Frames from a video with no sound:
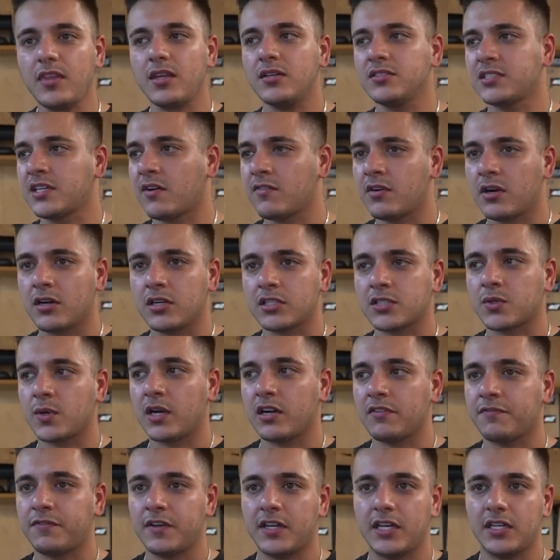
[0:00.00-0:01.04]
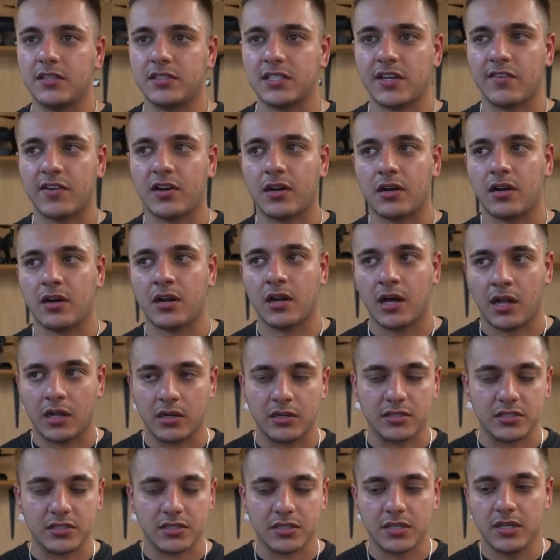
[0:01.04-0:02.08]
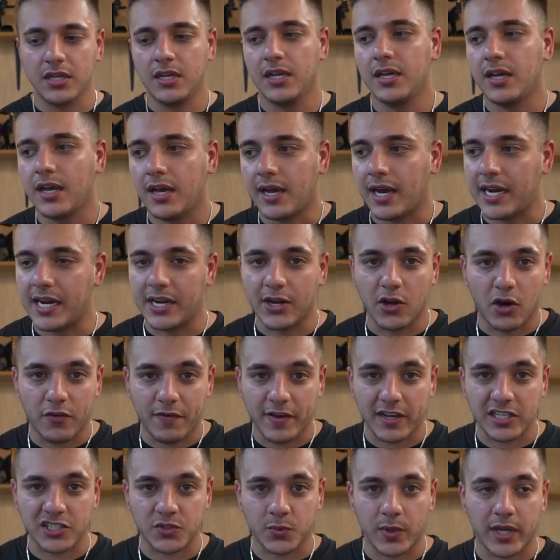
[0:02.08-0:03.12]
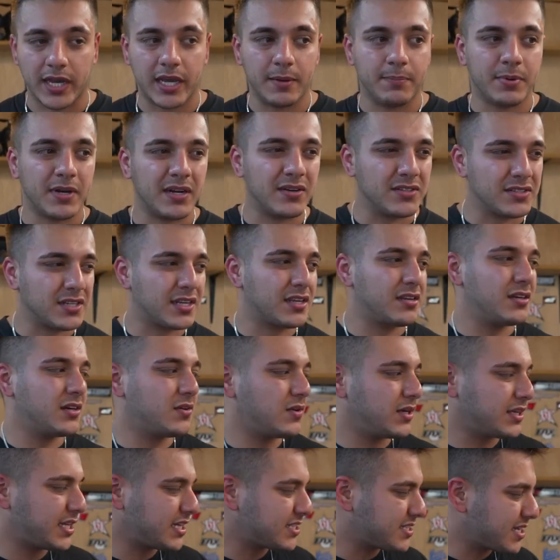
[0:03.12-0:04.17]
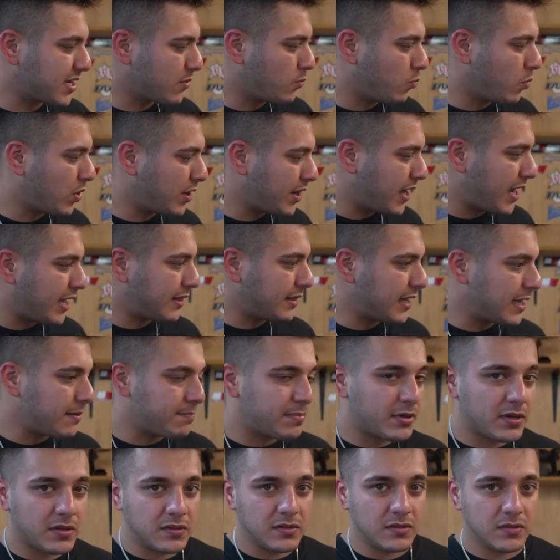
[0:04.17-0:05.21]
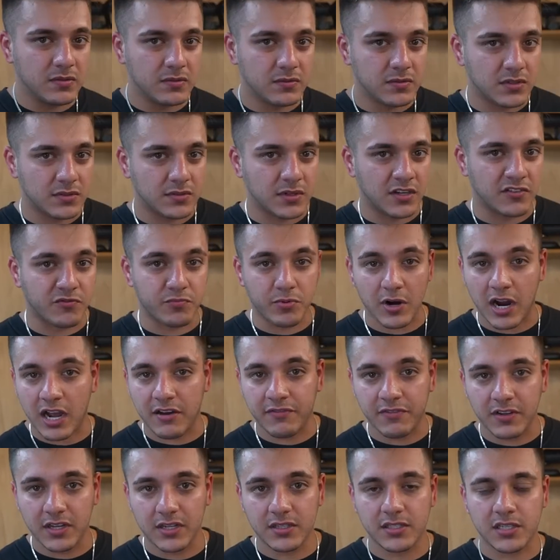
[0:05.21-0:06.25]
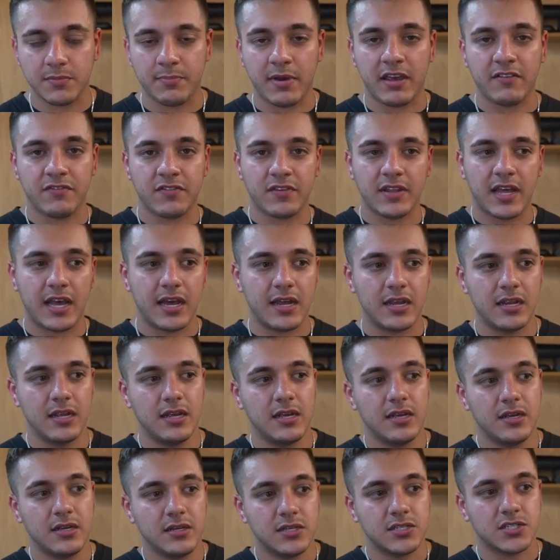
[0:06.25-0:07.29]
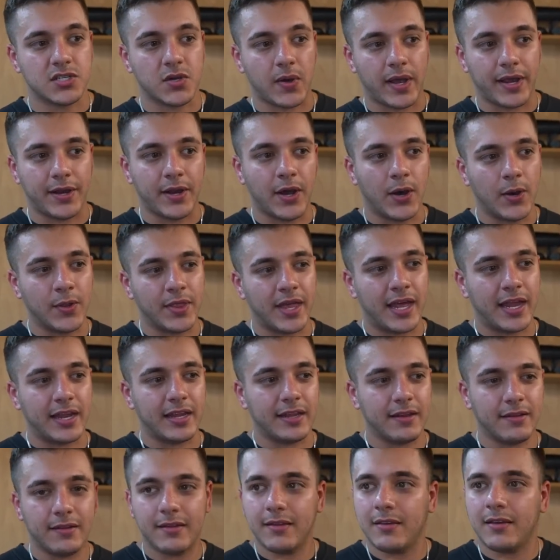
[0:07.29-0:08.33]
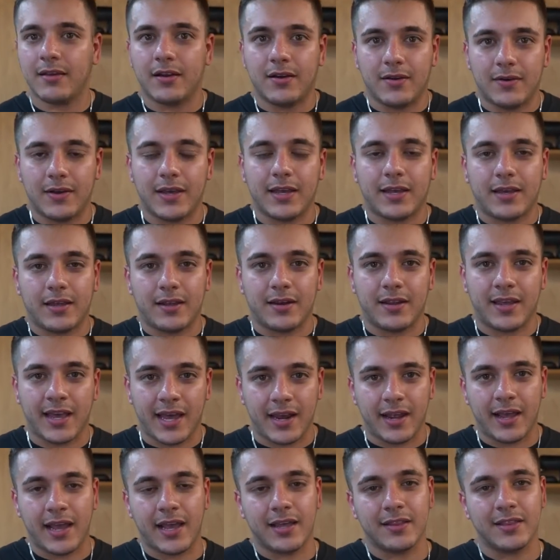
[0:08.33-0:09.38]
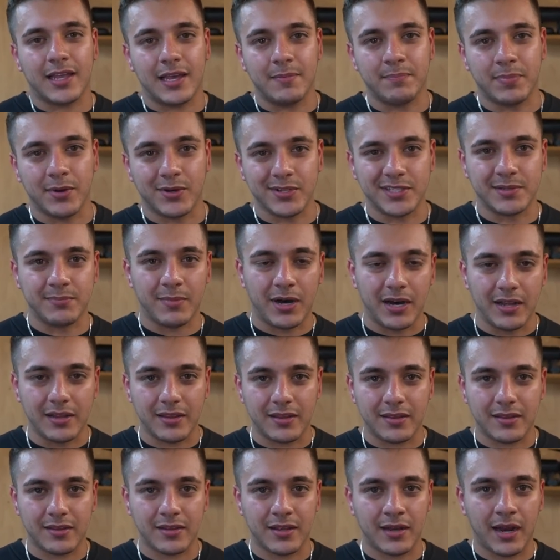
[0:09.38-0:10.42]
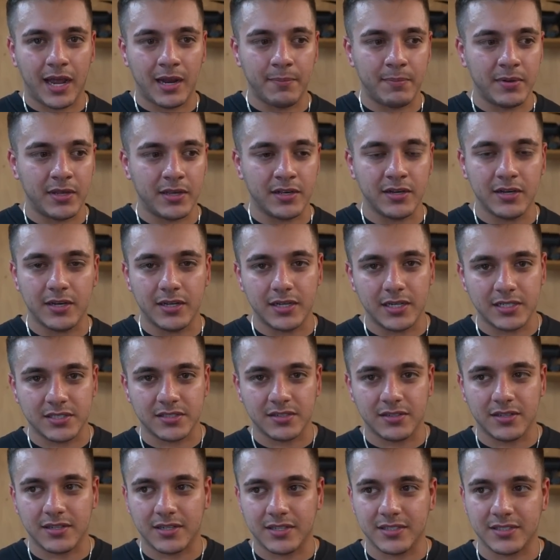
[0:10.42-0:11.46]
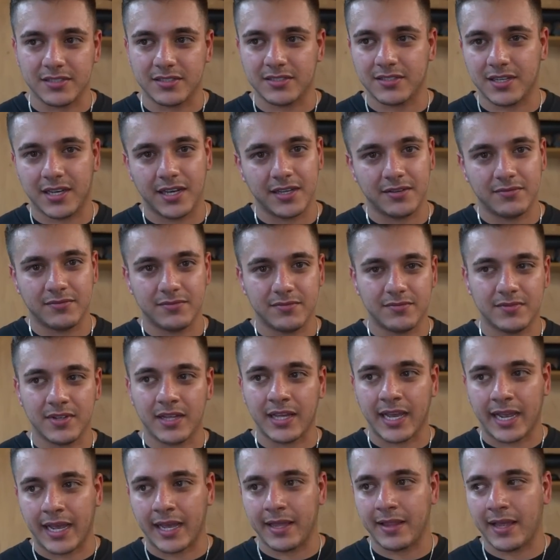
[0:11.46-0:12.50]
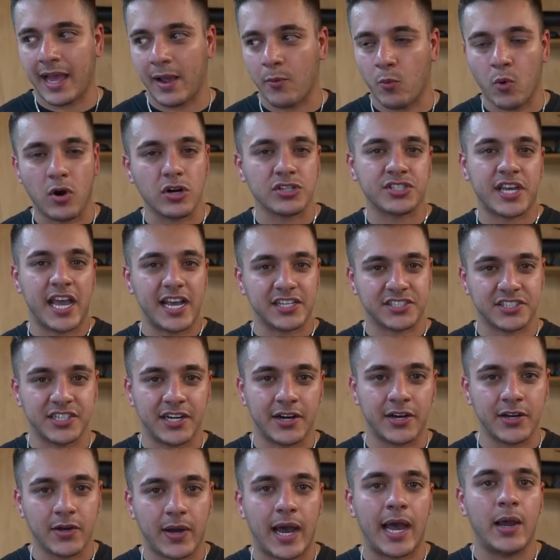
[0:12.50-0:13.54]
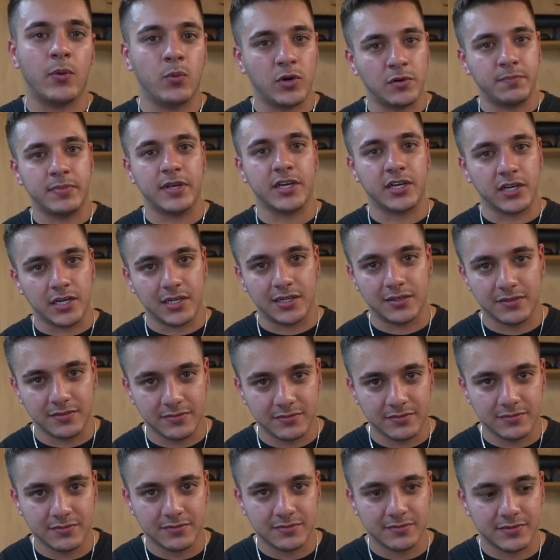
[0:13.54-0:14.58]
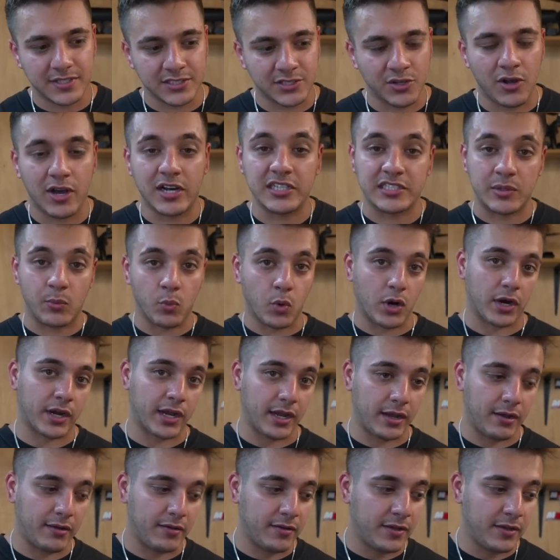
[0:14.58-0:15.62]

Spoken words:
700 square feet, $700. I didn't know if I could swing it, but I was like, you know what? That's like one headlight build of profit to pay for that. So I know that, you know, I can get a headlight build a month and I'd be good as long as like, at worst case scenario, I would be good as long as I'm working.